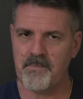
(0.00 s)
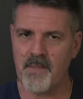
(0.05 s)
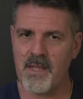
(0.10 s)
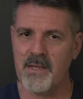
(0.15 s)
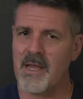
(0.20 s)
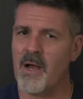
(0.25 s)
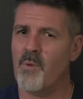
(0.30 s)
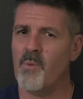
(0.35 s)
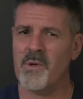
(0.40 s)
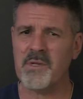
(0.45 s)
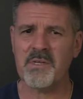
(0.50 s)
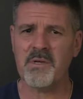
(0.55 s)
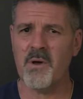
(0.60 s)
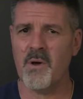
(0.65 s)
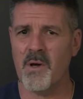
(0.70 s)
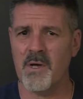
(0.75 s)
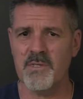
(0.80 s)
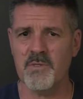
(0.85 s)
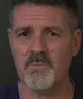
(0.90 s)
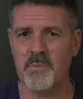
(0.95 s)
Now, what
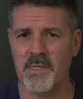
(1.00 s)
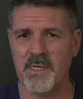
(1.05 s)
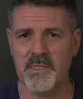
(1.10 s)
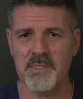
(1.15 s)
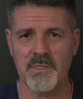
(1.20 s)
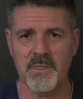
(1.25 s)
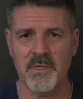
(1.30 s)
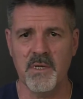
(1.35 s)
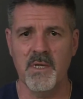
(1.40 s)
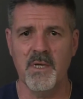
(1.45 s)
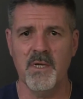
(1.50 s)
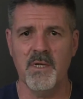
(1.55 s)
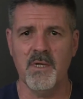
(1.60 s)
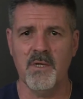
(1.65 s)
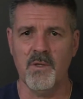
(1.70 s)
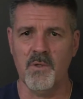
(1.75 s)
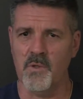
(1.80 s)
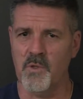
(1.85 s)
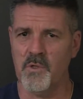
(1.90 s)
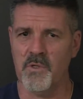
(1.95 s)
caused me to
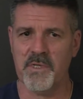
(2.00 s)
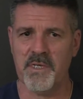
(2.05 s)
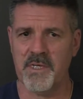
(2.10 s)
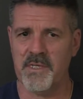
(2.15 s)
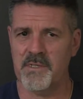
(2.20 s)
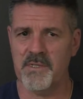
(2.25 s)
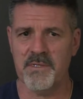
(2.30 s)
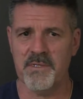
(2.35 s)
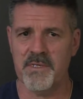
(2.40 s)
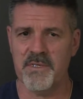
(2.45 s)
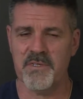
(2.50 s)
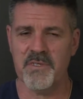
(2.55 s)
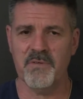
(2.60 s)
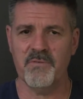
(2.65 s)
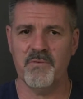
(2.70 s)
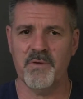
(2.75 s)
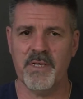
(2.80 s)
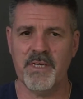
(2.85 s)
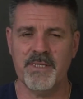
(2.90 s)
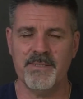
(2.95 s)
look into this
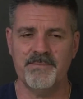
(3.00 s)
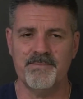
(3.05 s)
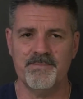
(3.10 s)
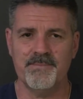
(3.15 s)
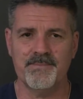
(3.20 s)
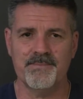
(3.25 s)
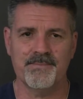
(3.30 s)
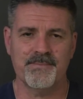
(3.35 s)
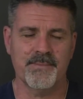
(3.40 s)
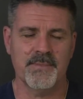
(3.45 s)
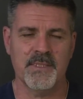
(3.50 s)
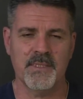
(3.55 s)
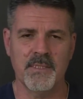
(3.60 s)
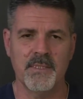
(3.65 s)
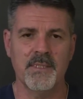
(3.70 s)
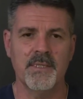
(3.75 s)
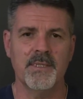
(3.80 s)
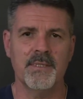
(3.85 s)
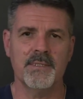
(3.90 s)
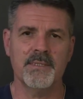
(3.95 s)
event?
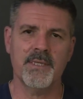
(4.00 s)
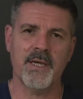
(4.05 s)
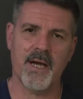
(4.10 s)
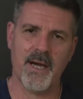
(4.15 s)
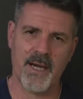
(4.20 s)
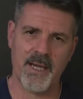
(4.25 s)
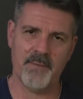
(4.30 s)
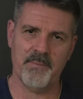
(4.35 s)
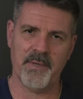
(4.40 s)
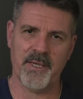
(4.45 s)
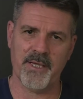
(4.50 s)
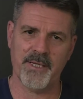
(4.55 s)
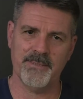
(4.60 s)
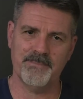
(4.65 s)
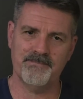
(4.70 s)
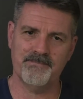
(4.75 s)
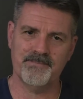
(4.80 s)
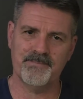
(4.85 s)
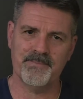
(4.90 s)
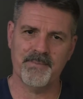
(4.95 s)
Timing.
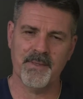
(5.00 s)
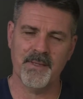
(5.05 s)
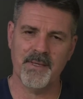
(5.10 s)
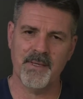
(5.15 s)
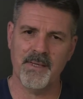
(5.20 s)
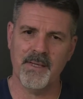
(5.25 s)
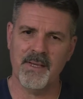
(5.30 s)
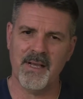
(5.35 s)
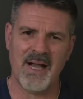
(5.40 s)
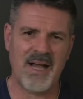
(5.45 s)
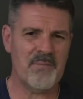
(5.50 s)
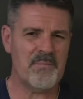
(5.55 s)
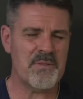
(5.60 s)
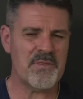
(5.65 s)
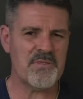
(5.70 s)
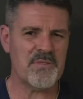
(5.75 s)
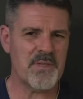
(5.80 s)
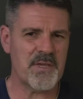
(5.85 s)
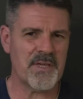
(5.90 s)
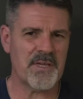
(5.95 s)
I've
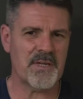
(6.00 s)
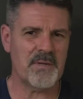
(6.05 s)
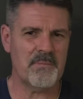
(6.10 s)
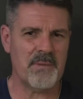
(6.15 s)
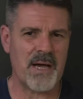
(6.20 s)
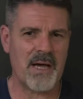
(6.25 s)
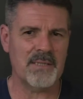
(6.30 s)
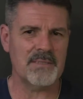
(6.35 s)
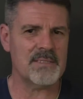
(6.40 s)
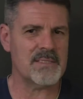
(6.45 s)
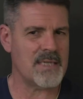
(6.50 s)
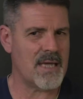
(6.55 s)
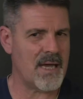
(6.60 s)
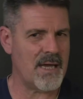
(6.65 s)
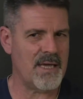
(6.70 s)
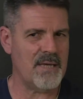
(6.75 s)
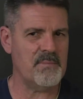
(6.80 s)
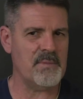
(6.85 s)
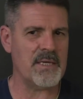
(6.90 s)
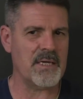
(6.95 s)
been thinking about
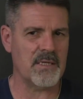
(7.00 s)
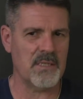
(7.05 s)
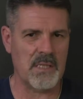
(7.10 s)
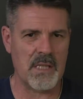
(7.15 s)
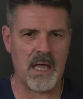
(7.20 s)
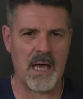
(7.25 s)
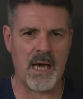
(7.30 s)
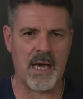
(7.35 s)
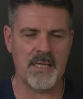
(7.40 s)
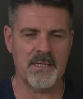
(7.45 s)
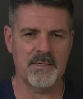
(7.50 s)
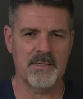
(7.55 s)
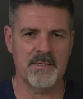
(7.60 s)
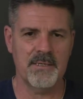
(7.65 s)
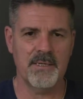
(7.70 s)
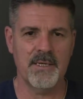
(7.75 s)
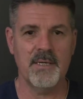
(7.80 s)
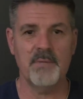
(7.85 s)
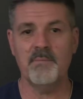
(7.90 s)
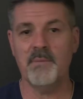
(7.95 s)
timing a lot,
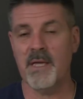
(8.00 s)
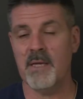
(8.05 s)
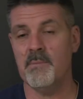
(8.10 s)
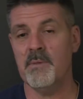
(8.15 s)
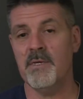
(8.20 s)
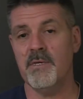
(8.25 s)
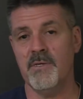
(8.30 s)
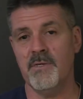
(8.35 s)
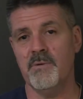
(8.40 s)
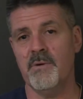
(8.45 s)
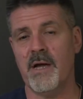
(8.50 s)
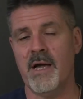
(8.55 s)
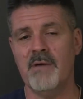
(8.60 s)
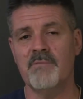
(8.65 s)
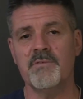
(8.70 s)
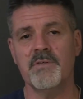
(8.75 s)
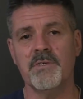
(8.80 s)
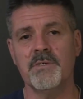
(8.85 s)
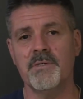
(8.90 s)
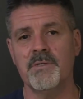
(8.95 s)
and maybe you
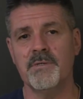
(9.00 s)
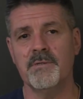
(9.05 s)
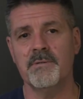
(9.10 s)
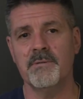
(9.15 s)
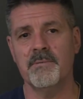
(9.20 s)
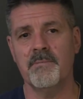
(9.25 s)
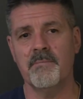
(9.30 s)
have too.